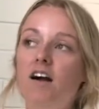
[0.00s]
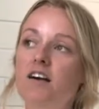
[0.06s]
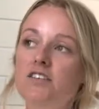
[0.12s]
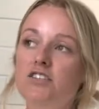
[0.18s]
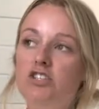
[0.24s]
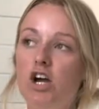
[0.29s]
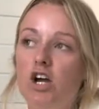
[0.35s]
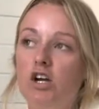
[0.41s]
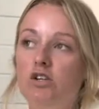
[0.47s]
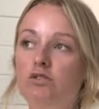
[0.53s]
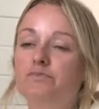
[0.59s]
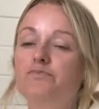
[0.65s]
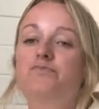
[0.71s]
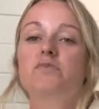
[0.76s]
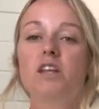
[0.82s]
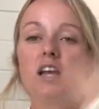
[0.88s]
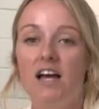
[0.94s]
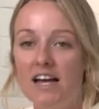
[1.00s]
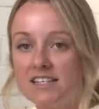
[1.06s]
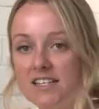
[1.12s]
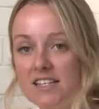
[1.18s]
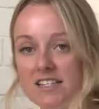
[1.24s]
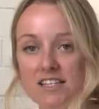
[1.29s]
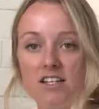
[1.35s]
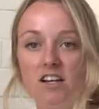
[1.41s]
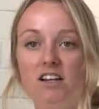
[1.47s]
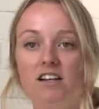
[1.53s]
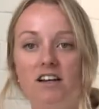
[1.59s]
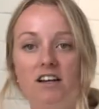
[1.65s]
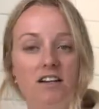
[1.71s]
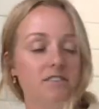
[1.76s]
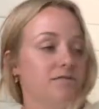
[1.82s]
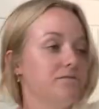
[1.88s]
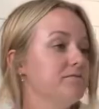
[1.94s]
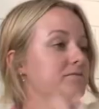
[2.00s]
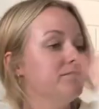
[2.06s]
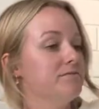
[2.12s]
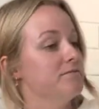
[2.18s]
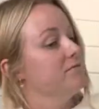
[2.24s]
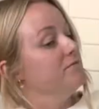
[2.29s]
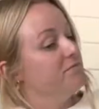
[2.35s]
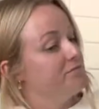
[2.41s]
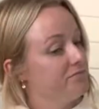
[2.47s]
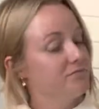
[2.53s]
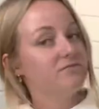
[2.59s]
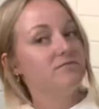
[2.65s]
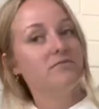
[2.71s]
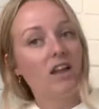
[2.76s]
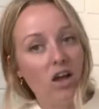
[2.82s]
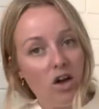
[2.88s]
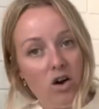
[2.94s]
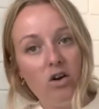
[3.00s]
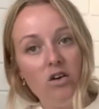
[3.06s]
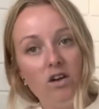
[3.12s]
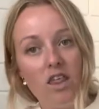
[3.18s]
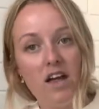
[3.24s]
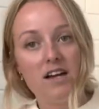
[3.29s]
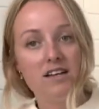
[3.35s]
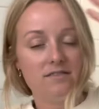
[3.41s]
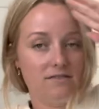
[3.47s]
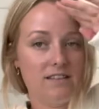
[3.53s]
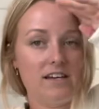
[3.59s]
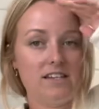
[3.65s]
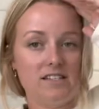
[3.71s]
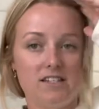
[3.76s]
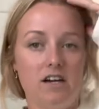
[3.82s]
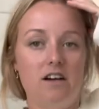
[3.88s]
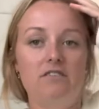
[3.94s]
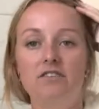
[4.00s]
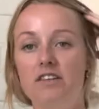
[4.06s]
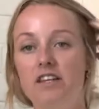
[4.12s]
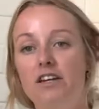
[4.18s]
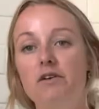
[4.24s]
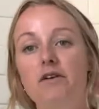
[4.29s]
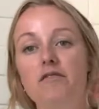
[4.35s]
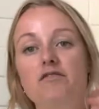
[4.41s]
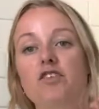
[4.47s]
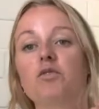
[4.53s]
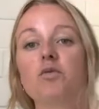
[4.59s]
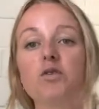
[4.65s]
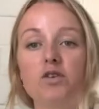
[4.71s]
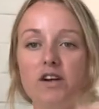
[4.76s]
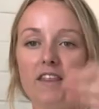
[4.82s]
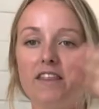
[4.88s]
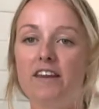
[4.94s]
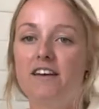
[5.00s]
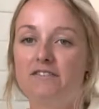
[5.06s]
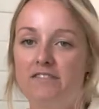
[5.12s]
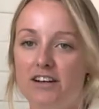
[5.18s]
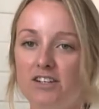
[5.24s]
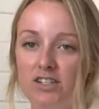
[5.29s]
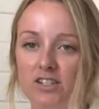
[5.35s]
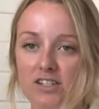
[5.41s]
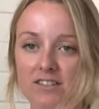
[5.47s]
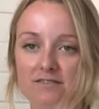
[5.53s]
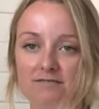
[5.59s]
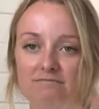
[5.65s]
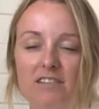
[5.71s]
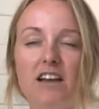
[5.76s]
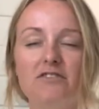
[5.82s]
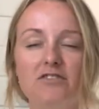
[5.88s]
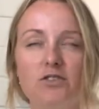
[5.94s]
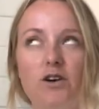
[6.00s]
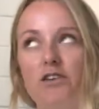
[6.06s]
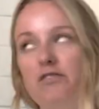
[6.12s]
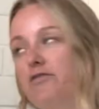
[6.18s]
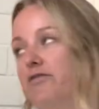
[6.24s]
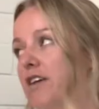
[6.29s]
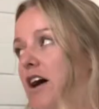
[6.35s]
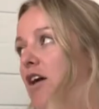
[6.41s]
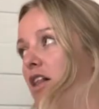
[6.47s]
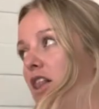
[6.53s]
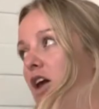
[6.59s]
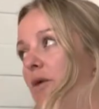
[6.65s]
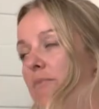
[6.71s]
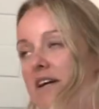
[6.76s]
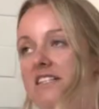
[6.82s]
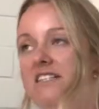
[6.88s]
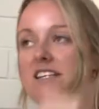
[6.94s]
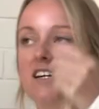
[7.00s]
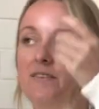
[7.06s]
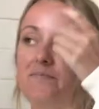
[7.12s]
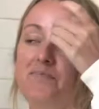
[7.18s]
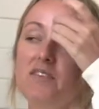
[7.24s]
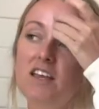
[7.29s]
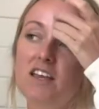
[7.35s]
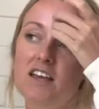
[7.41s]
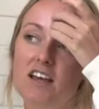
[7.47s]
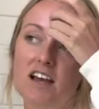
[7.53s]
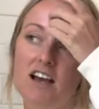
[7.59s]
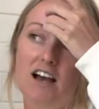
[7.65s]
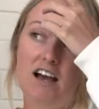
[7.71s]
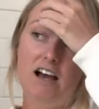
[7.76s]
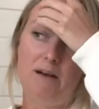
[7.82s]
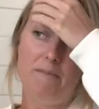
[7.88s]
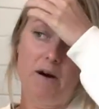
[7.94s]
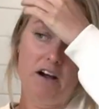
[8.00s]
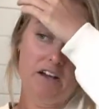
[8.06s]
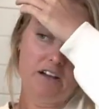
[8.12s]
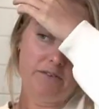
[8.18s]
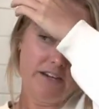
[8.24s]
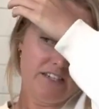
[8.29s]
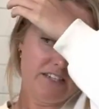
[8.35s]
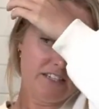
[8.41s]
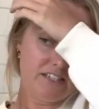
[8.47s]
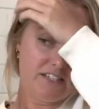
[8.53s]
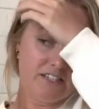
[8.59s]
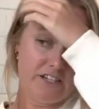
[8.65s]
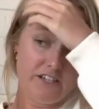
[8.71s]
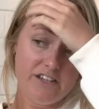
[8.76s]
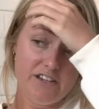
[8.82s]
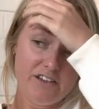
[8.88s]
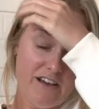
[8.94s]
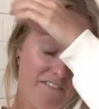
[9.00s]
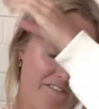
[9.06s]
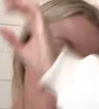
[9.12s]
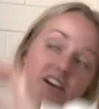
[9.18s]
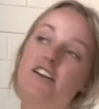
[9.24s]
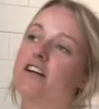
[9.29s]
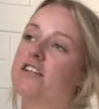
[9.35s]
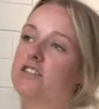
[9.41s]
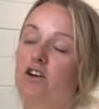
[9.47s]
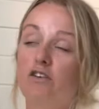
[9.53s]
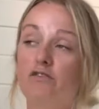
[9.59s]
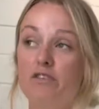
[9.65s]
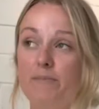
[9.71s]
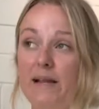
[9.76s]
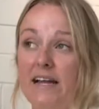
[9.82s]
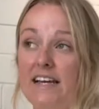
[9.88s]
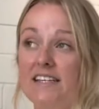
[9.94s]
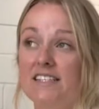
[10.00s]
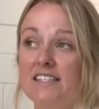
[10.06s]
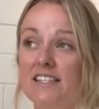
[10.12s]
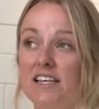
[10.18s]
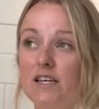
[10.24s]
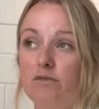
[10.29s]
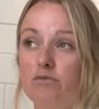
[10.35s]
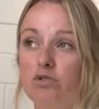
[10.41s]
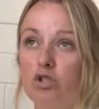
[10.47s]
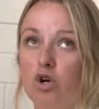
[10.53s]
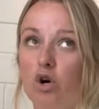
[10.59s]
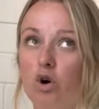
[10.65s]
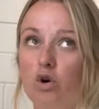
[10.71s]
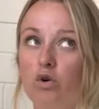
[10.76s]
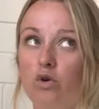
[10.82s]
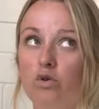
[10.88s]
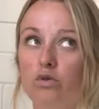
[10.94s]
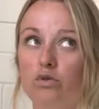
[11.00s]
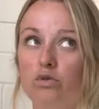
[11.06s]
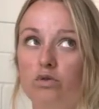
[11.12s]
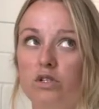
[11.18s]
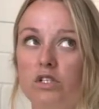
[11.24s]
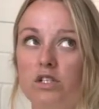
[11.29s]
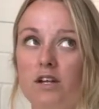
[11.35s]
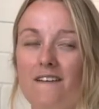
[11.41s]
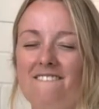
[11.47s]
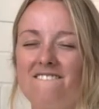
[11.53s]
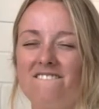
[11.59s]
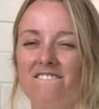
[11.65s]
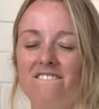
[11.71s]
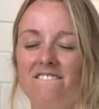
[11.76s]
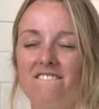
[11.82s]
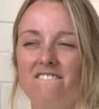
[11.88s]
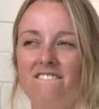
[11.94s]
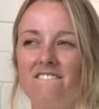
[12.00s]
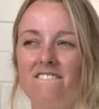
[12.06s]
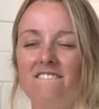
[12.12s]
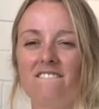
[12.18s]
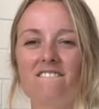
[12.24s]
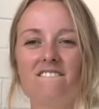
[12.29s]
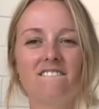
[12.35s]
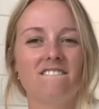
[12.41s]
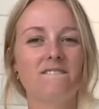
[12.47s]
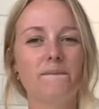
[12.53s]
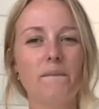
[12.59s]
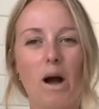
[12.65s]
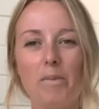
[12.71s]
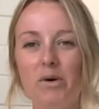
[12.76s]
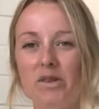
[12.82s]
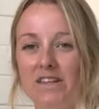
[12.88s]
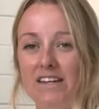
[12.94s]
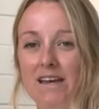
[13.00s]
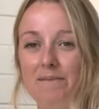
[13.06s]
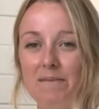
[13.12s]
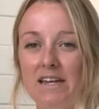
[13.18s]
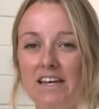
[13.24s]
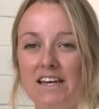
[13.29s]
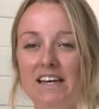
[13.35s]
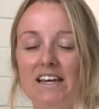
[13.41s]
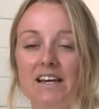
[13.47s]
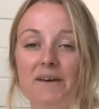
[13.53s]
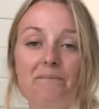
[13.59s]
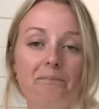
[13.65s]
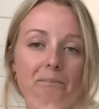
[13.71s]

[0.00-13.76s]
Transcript: So as I said earlier, all of that stuff, and then I went for a walk, and then I felt a lot better. I went to a very nice coffee place. It's called, I'll put the name in here.